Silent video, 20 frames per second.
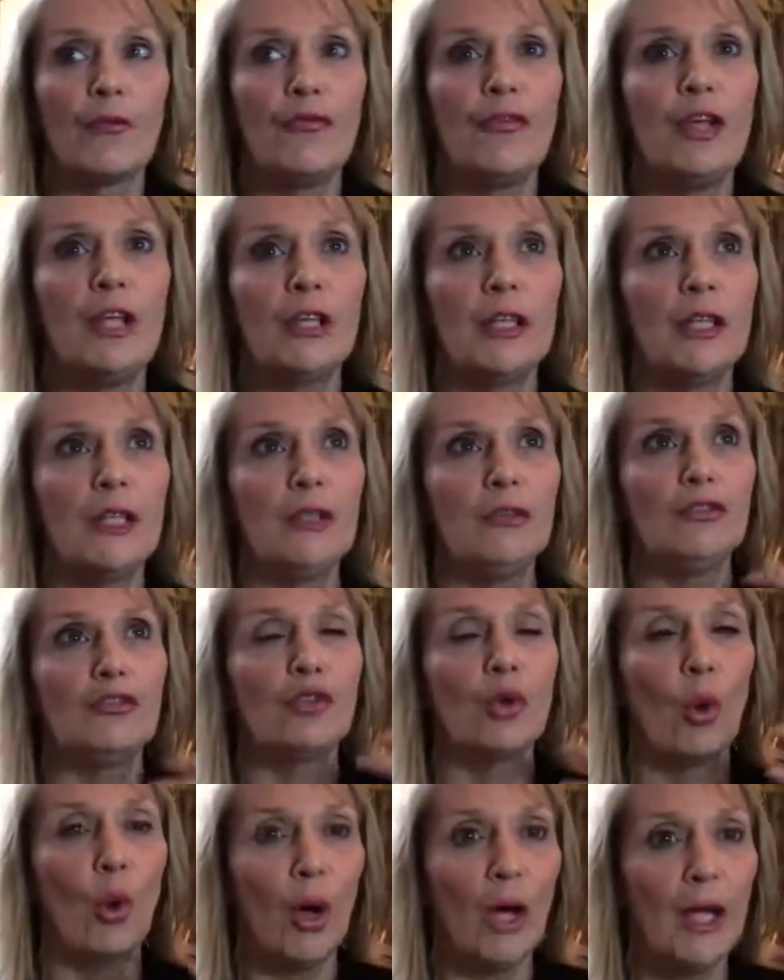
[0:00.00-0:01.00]
feeling
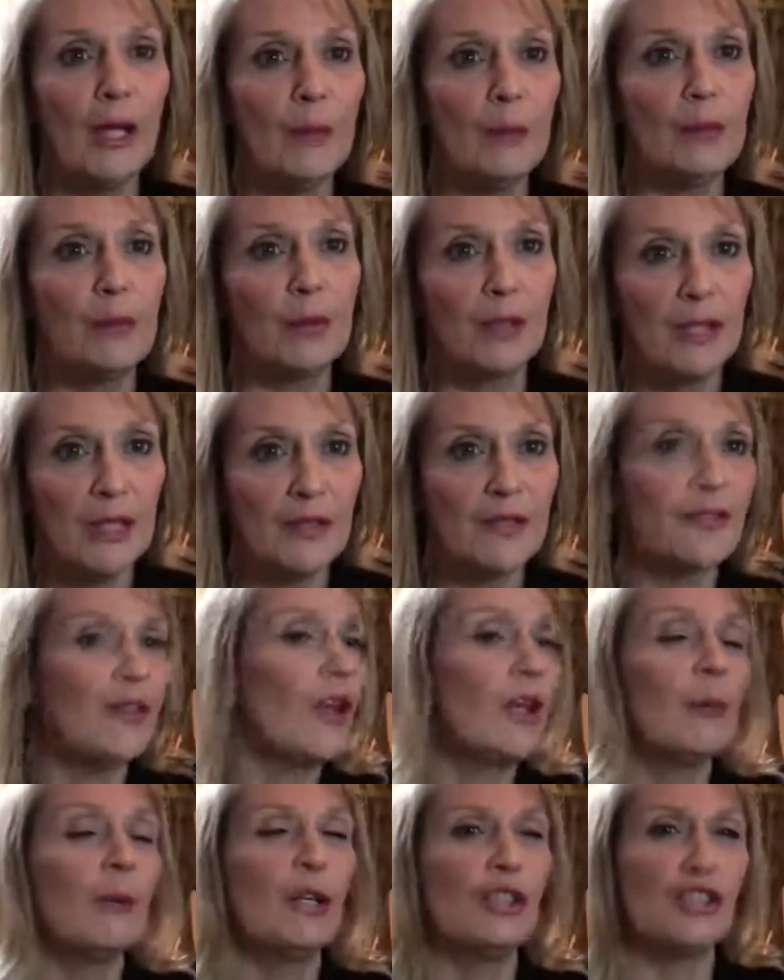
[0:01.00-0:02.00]
joy, bliss
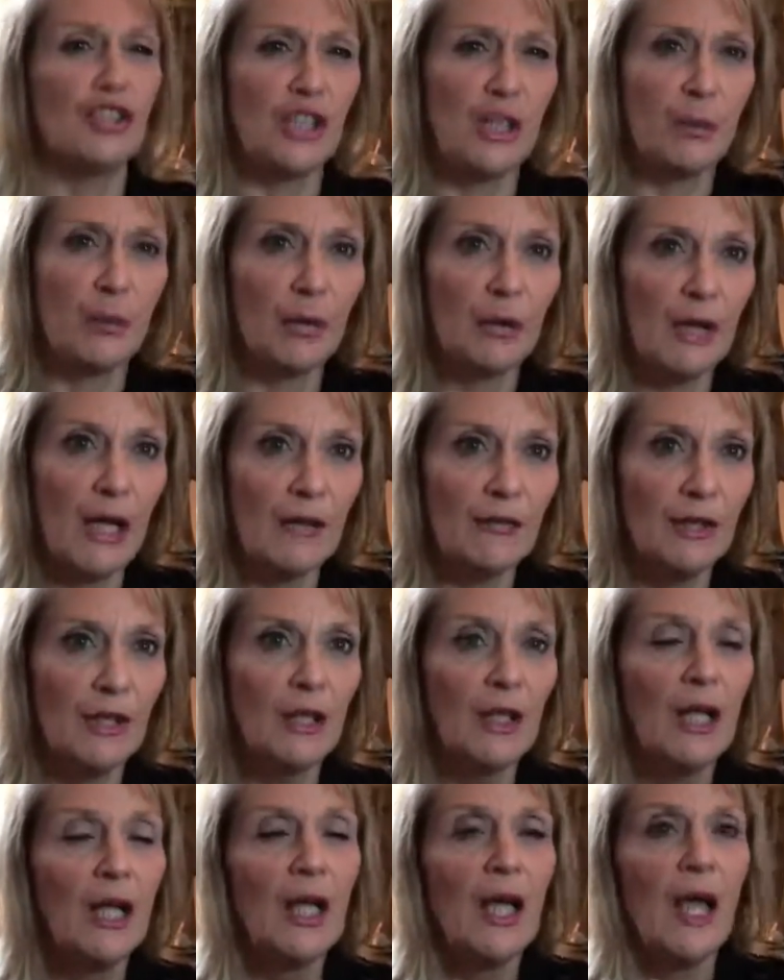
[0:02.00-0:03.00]
on a much deeper
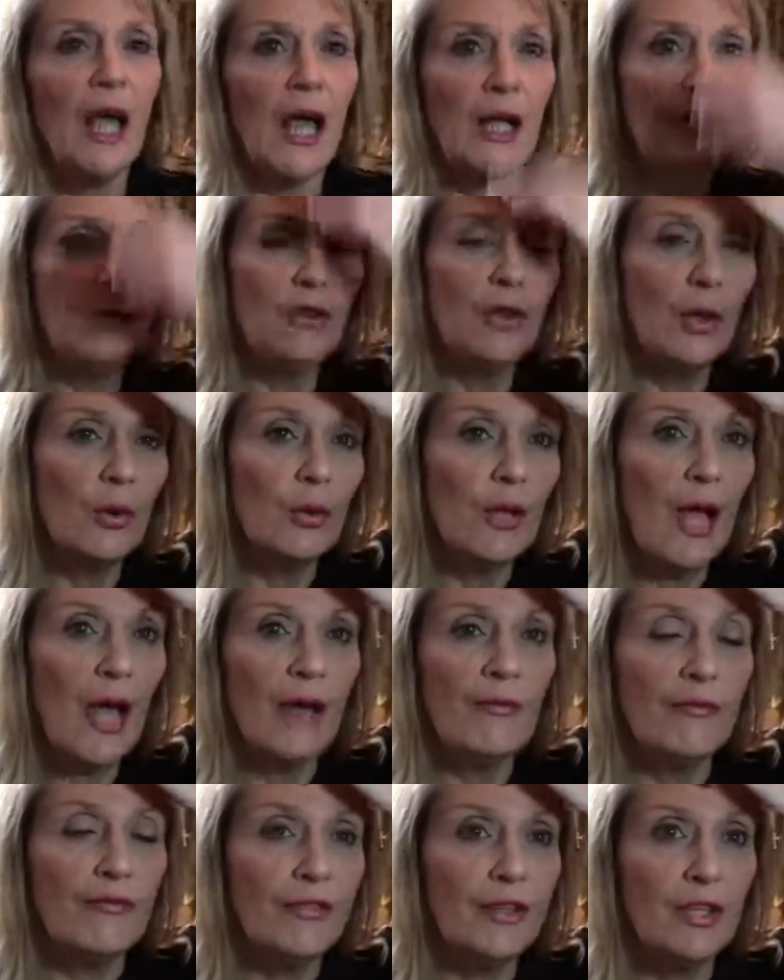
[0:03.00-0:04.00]
level, and you don't
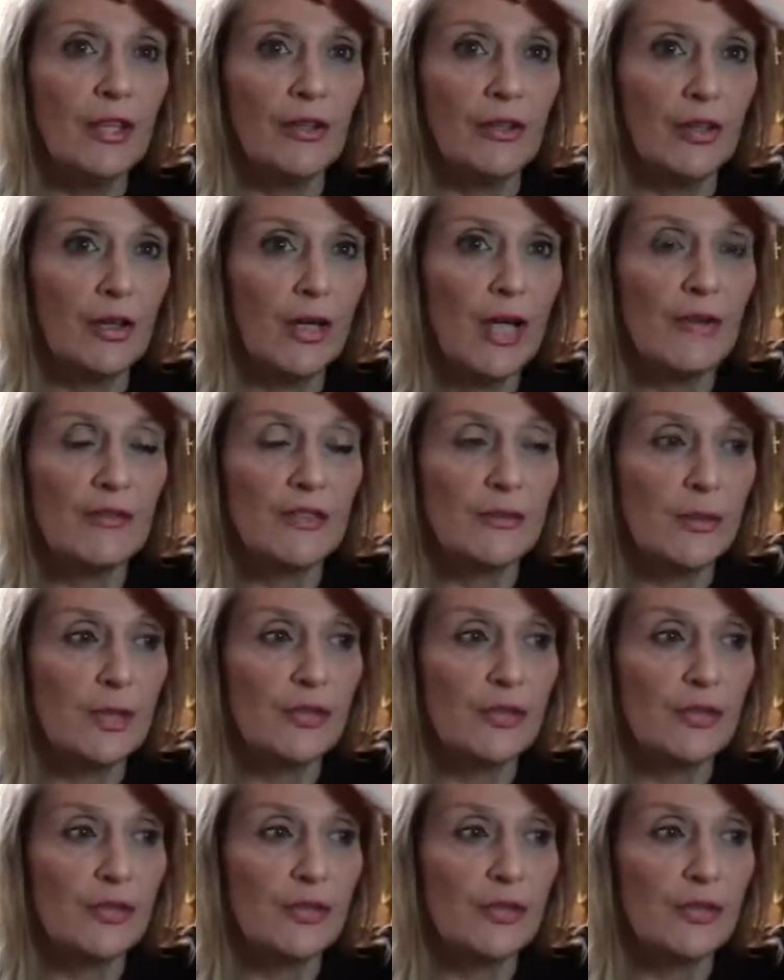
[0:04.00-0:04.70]
have fear. You don't have as